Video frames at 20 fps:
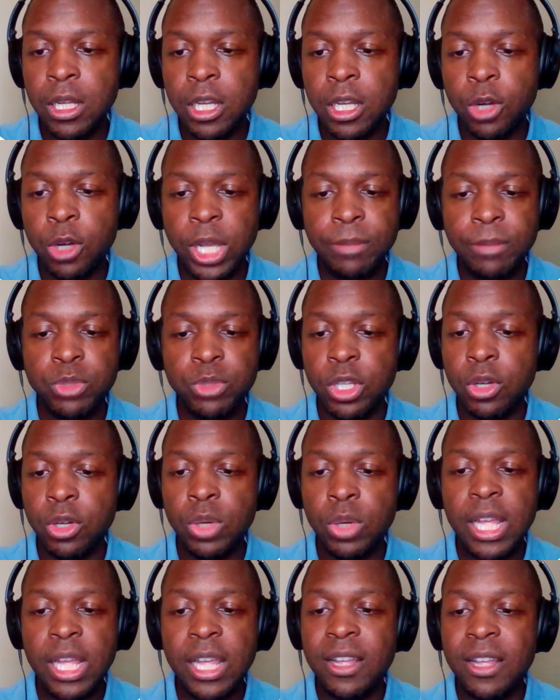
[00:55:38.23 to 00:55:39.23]
Okay,
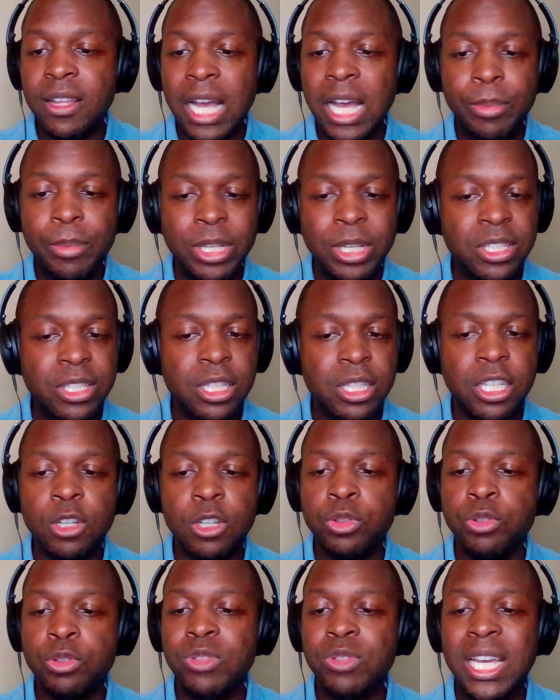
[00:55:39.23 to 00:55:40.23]
so I basically go
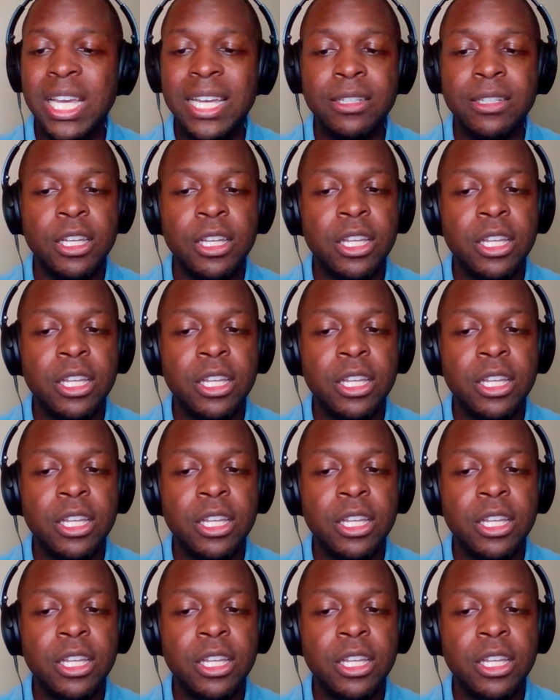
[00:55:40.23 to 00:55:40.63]
through that